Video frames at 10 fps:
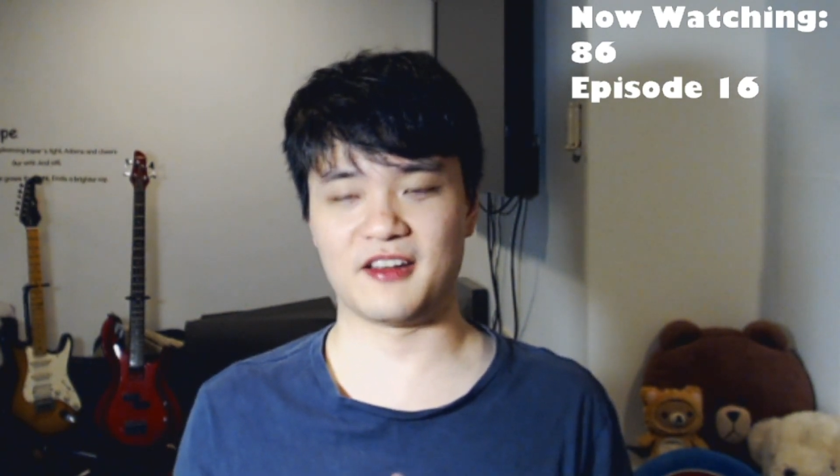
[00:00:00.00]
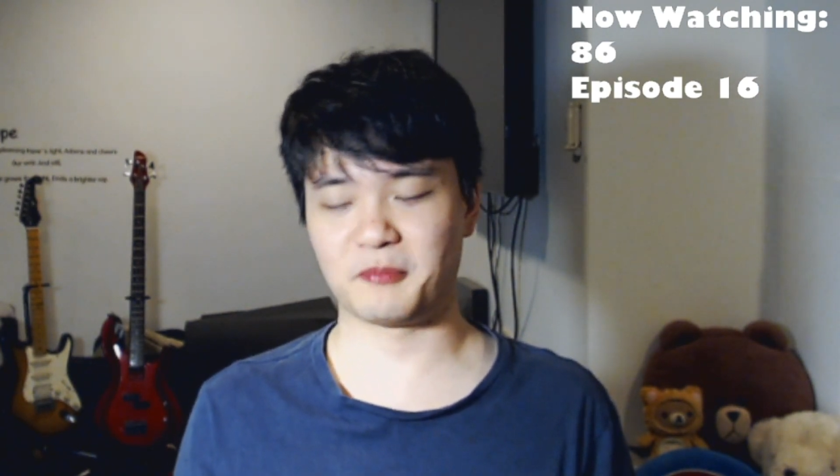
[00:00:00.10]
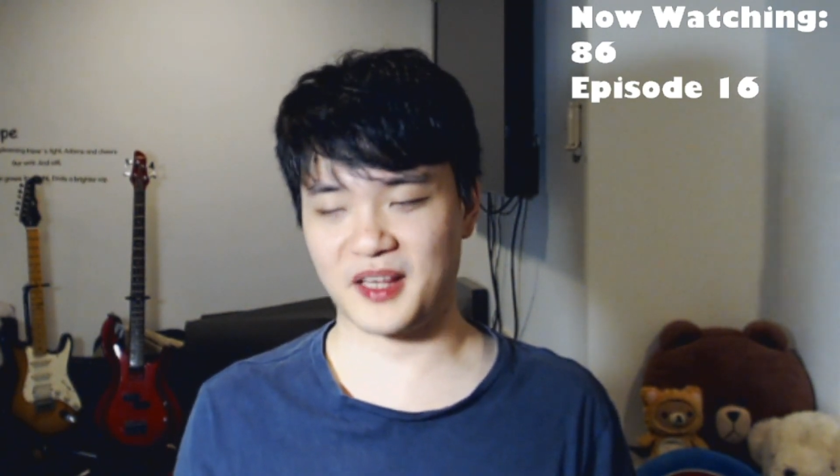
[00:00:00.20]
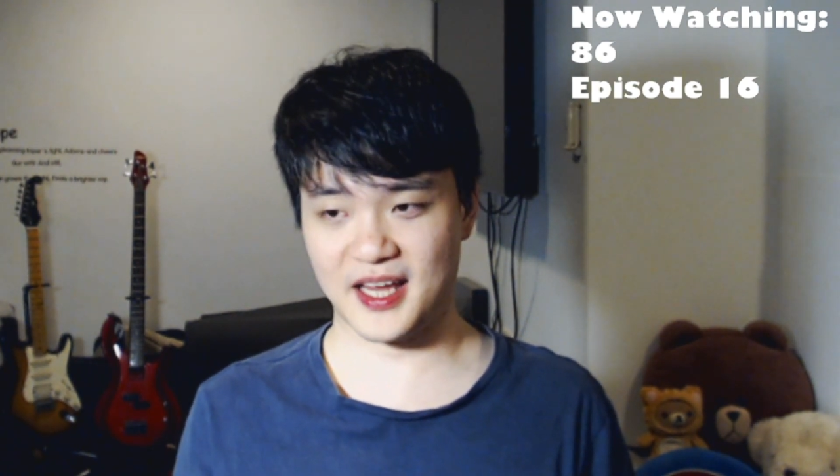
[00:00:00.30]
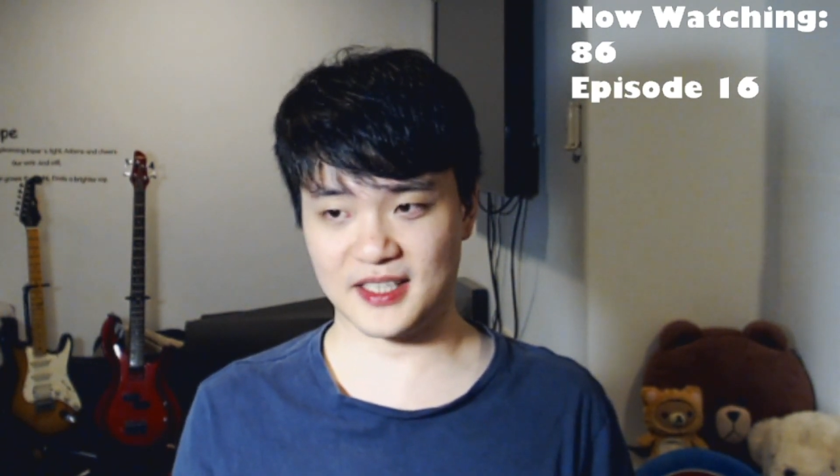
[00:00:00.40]

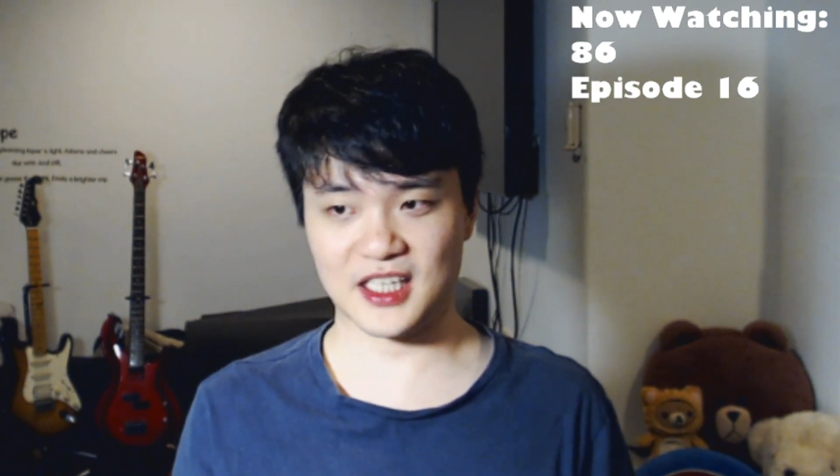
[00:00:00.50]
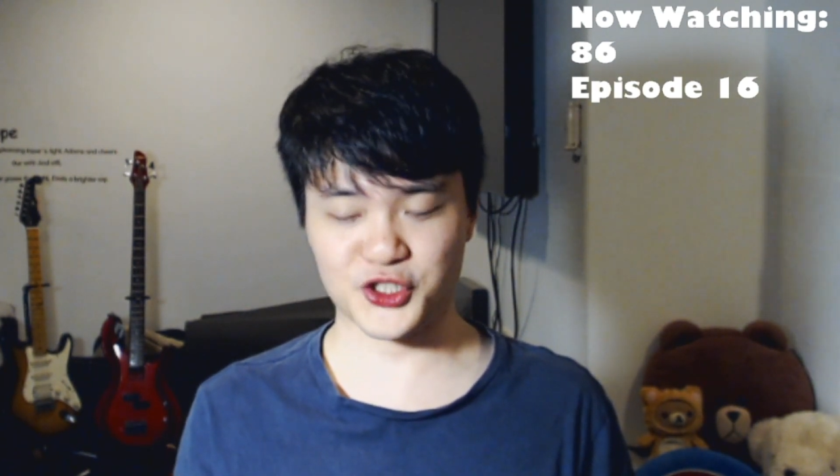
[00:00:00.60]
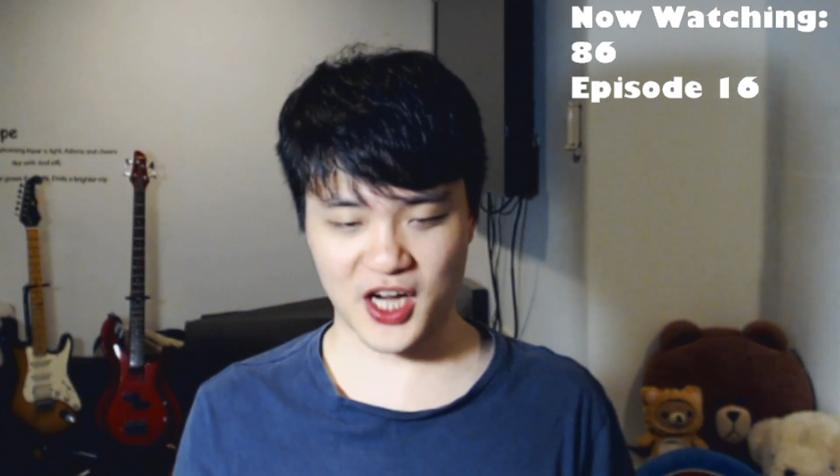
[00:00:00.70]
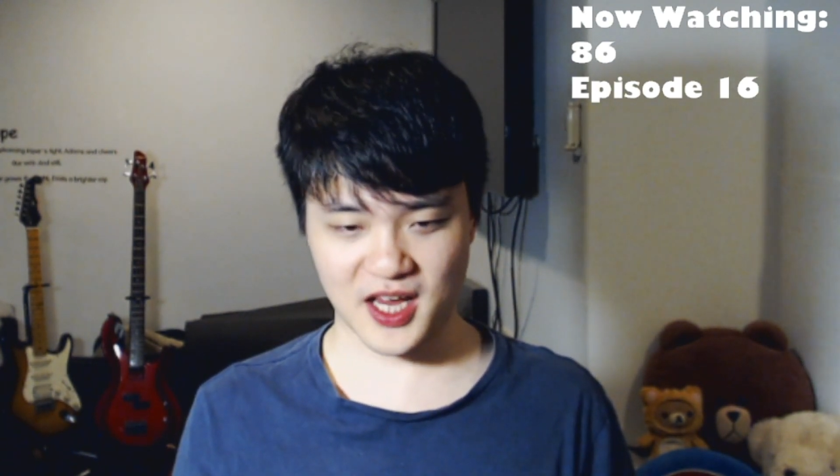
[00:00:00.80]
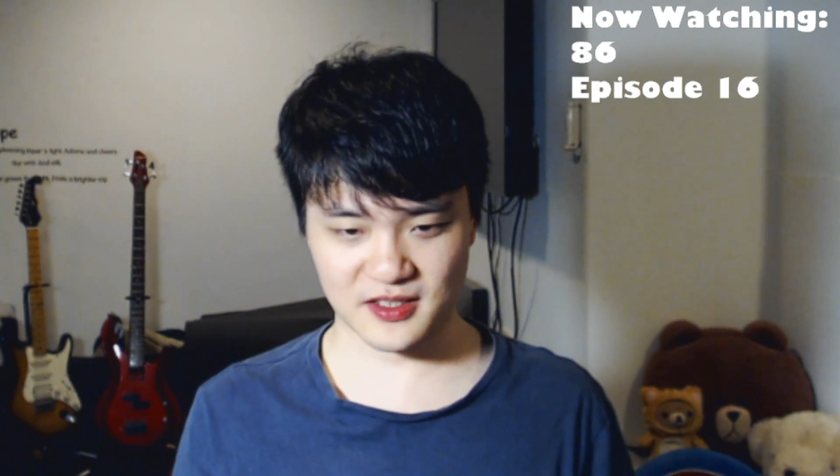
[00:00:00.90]
of plans that
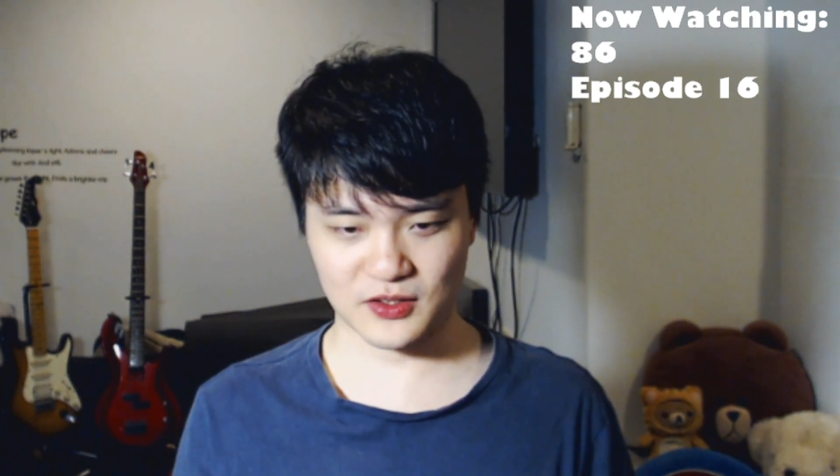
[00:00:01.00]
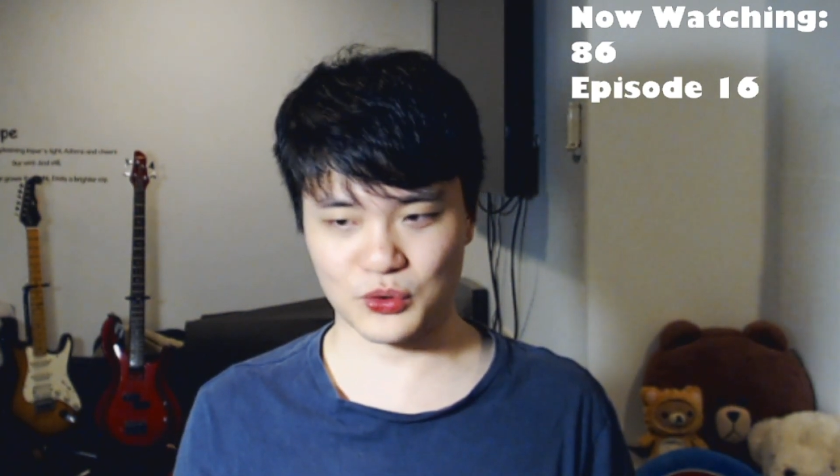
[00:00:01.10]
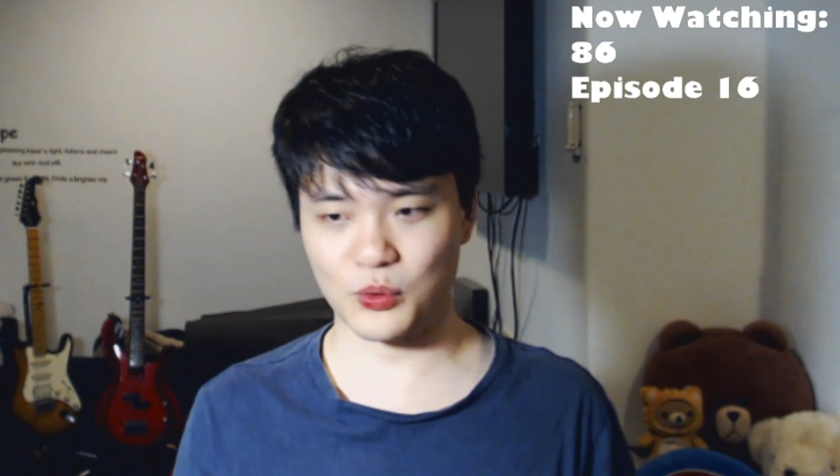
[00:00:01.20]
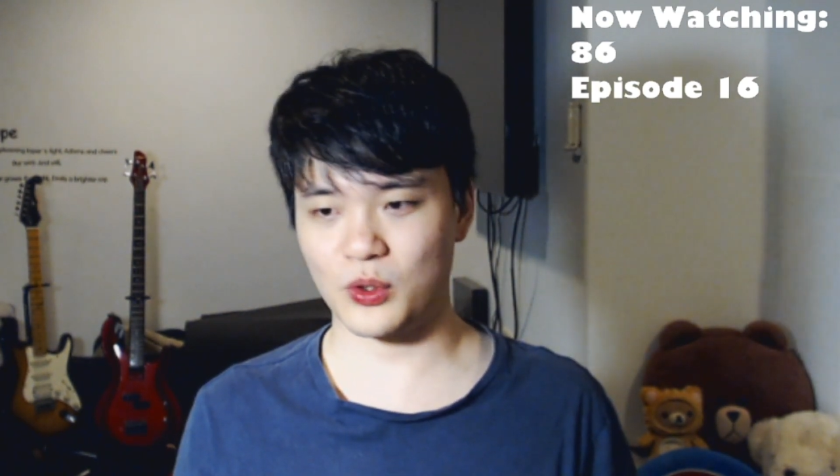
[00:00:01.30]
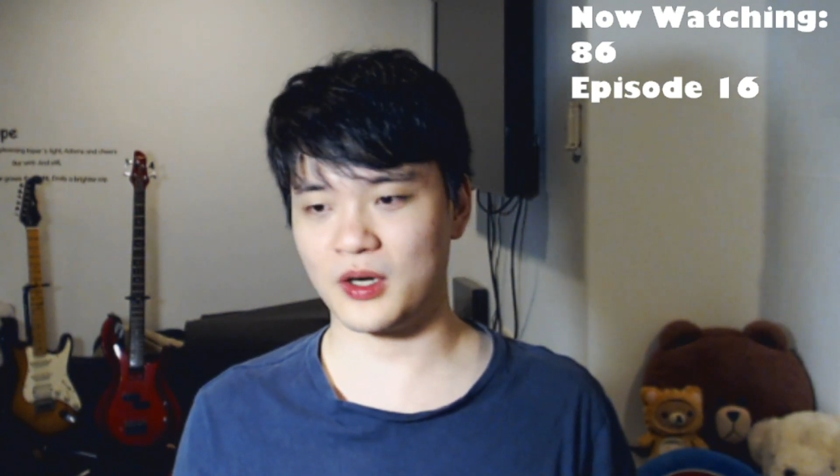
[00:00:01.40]
she has in
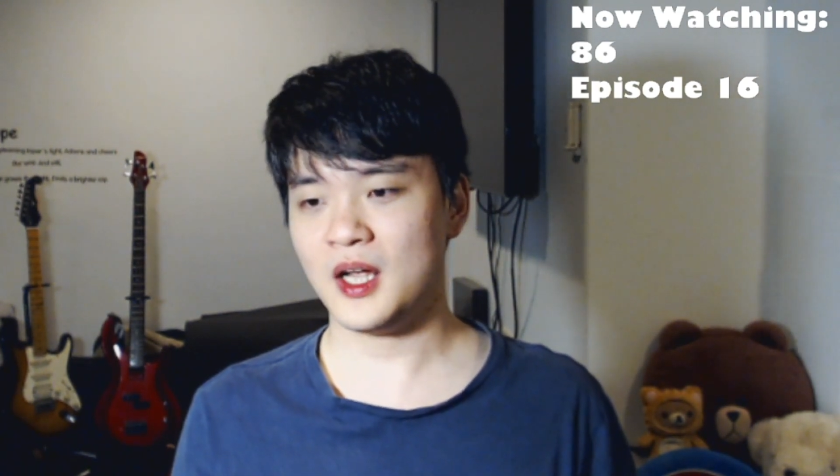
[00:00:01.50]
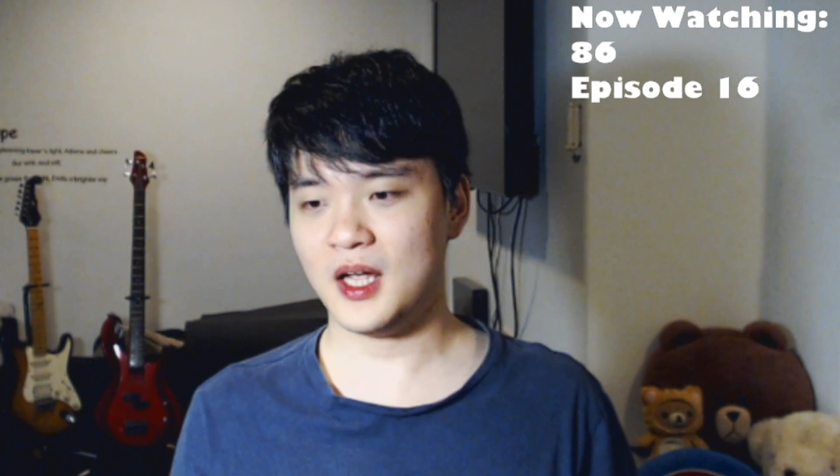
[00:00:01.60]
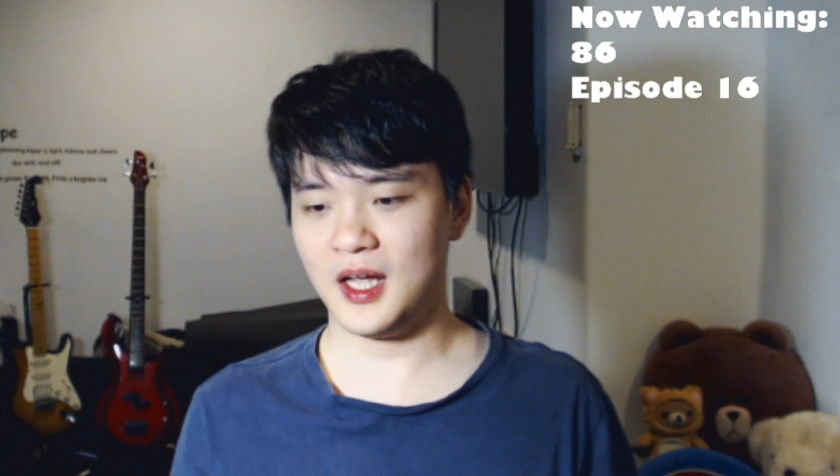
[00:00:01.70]
store.